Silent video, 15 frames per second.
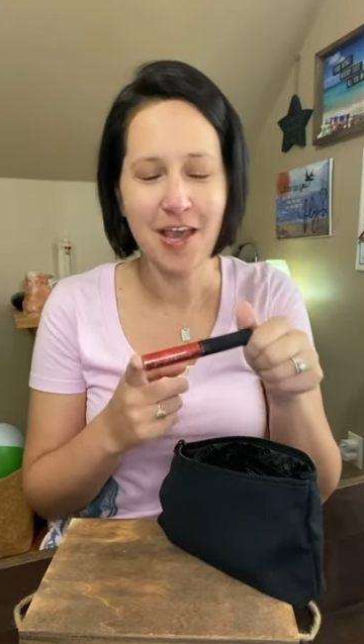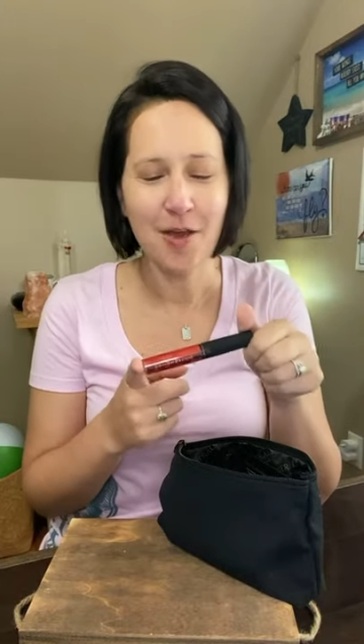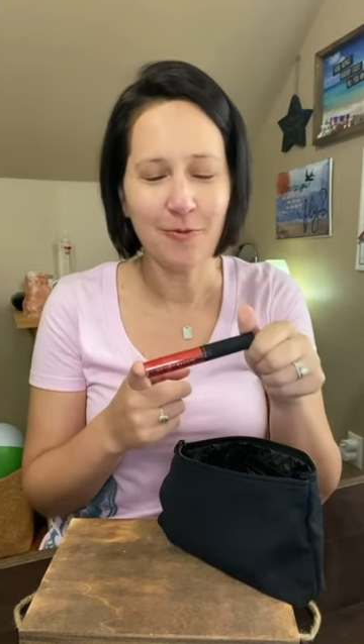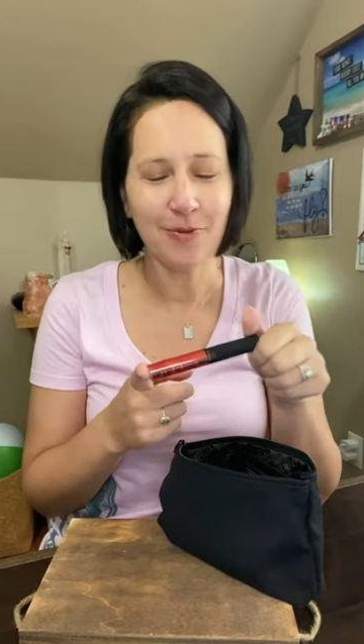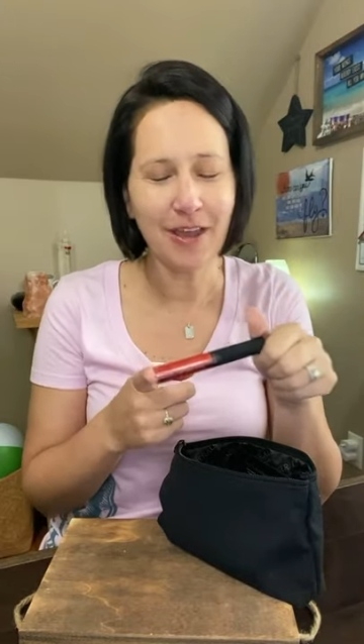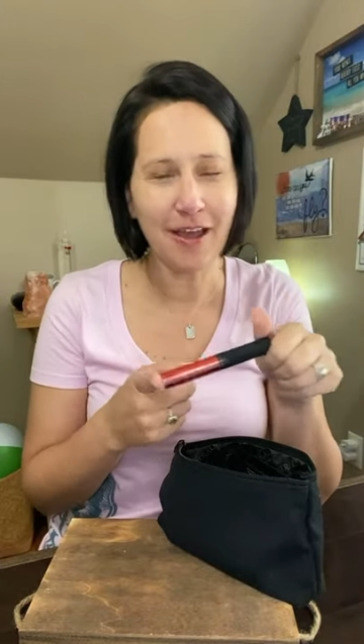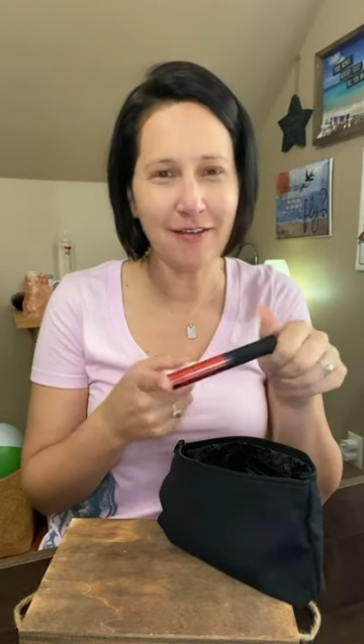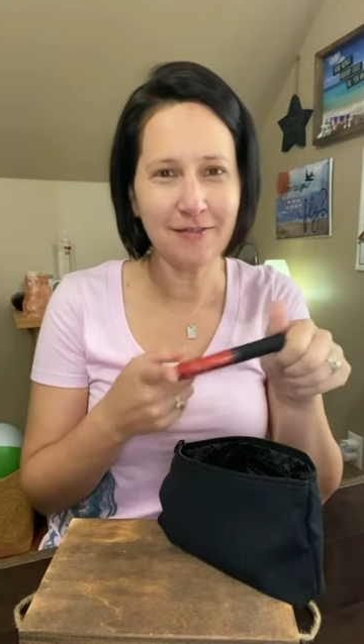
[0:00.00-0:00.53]
We
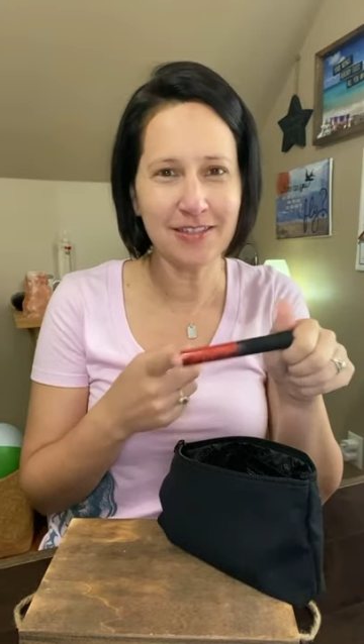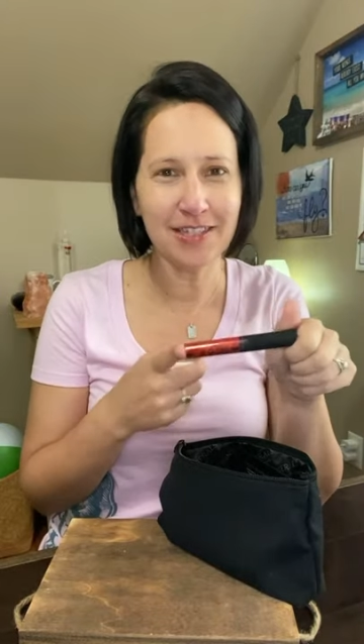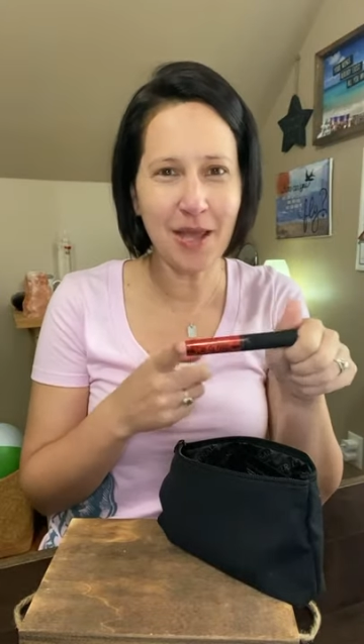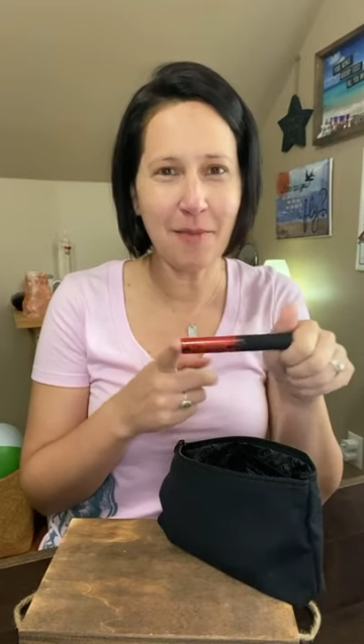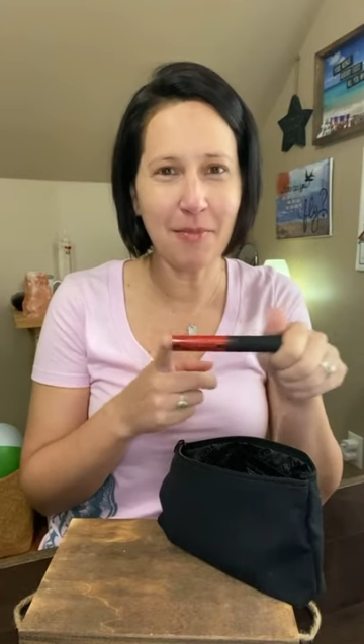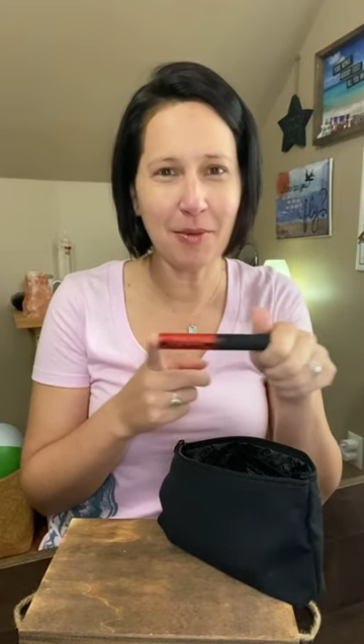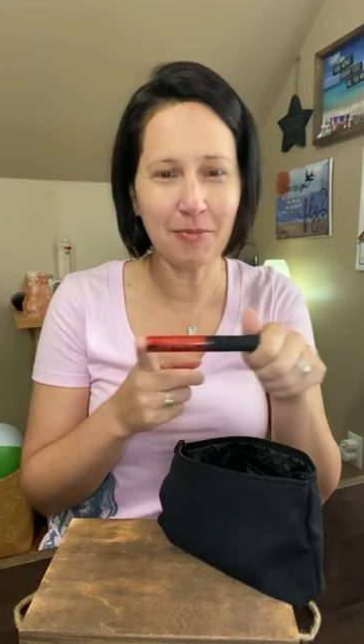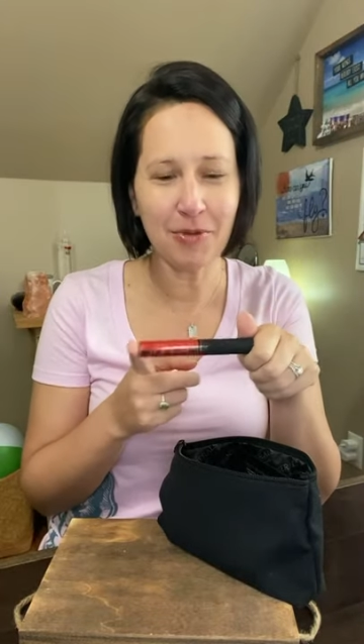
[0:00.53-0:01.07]
have
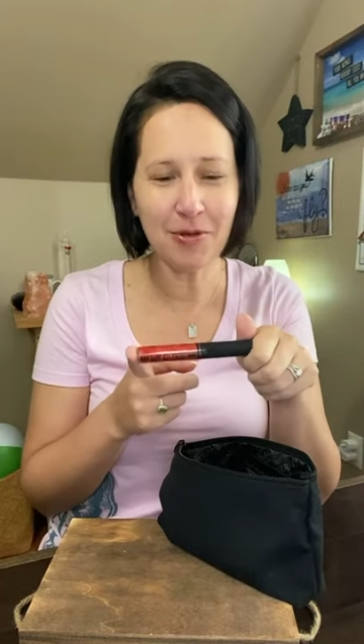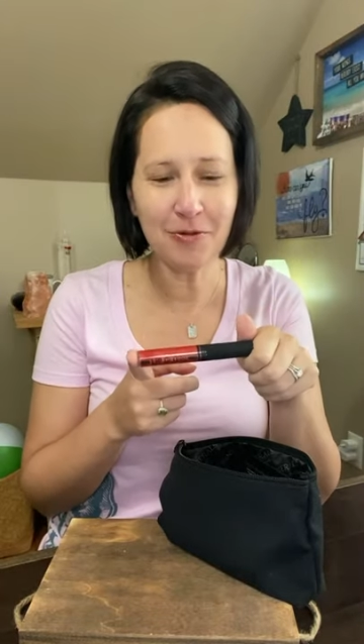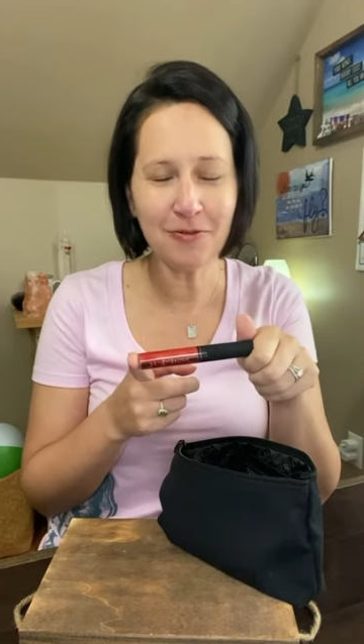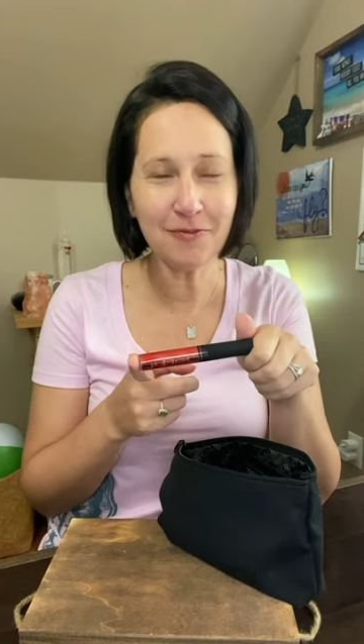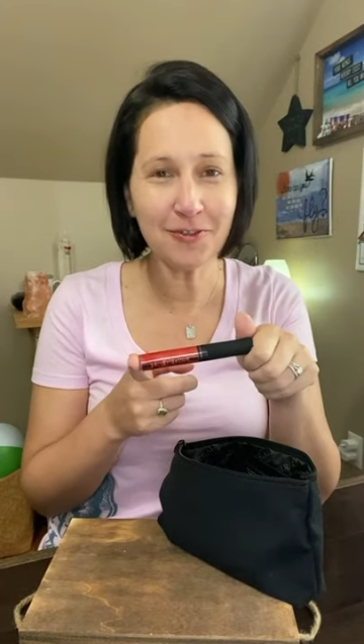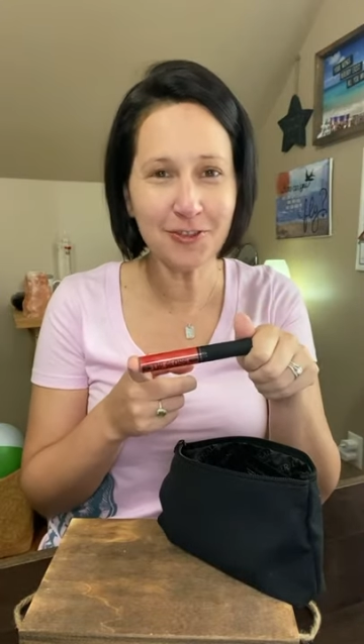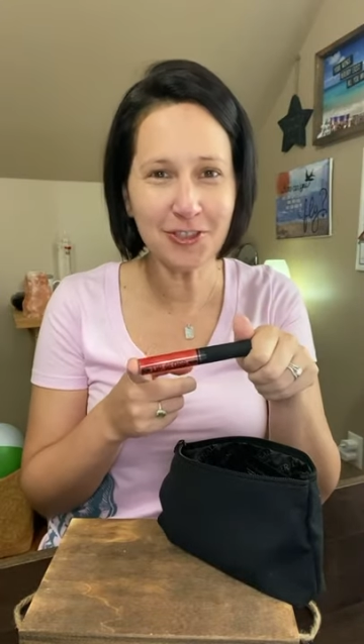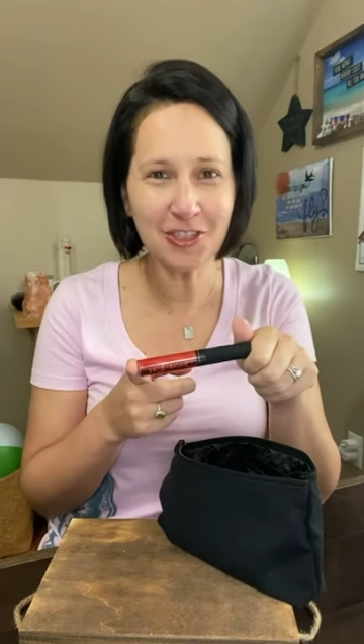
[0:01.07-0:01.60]
some
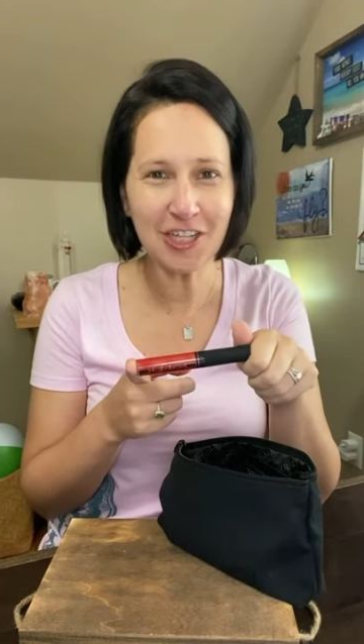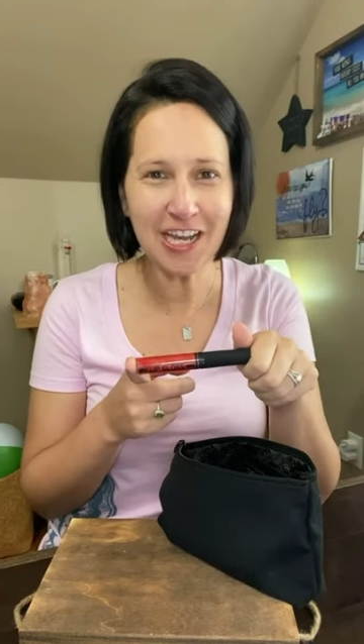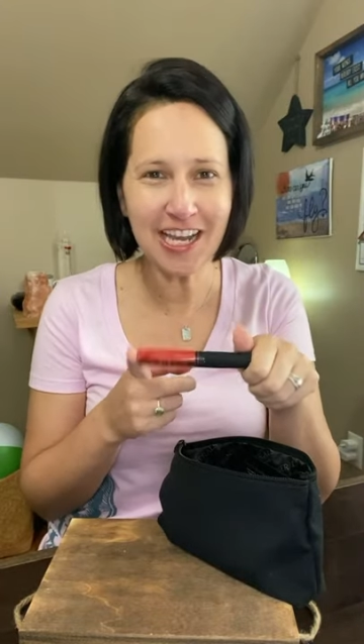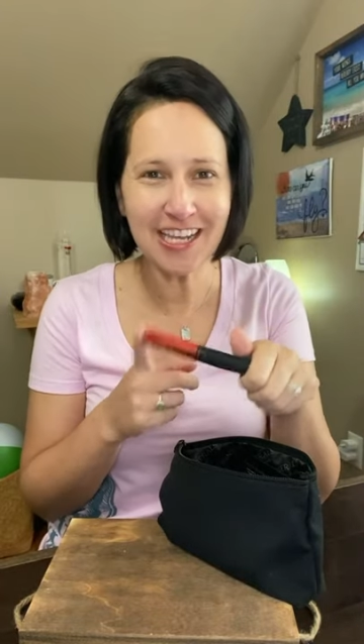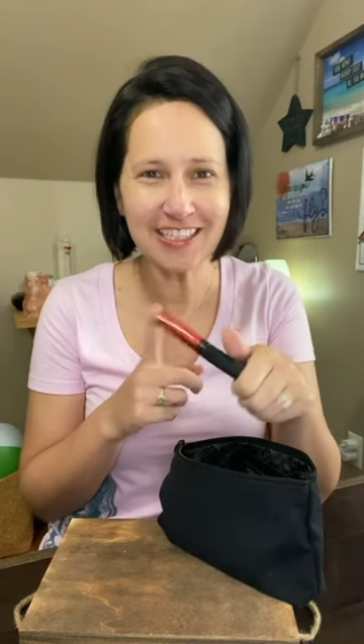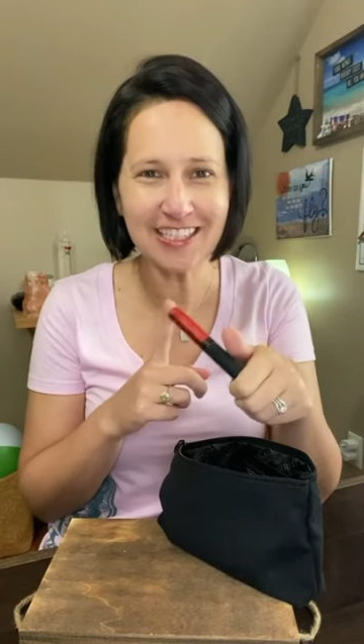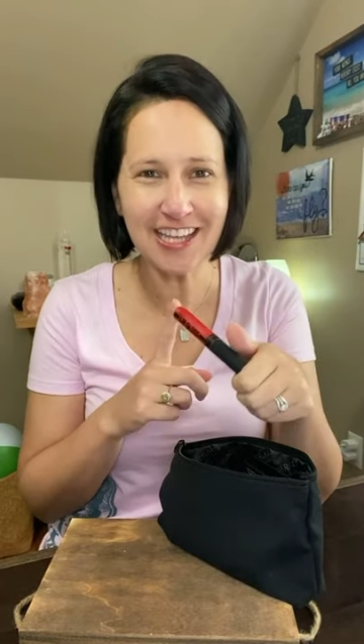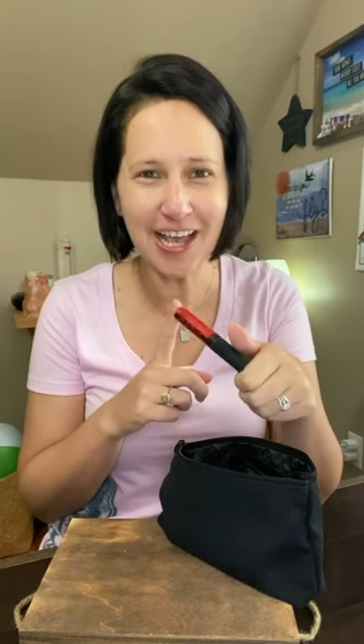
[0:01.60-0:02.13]
beautiful
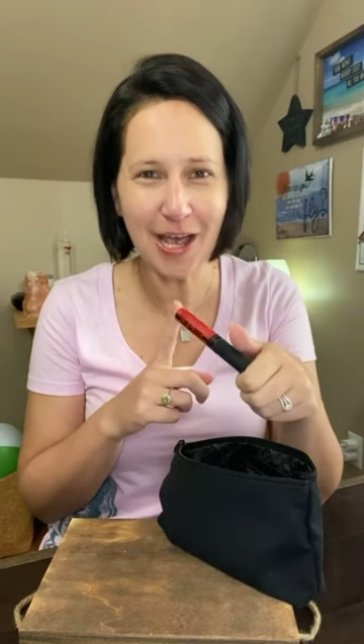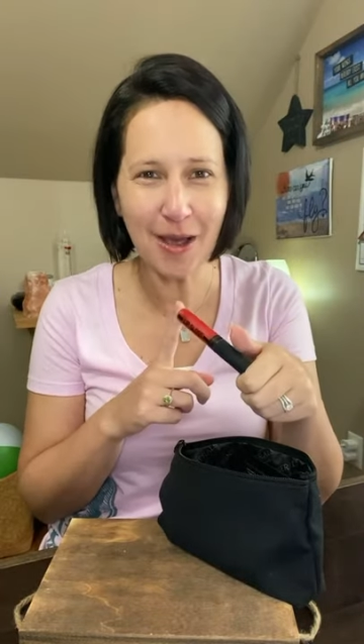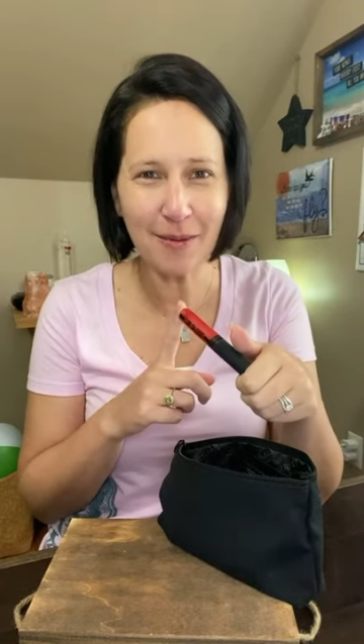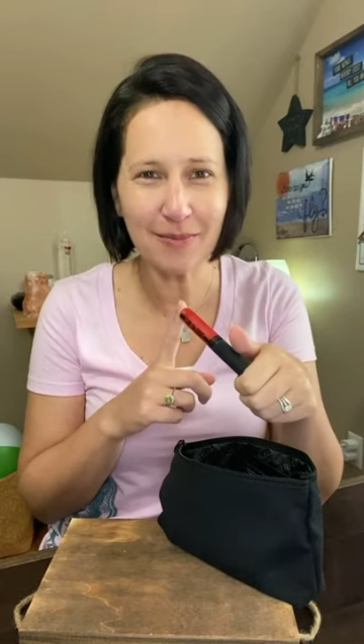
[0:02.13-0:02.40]
shades um,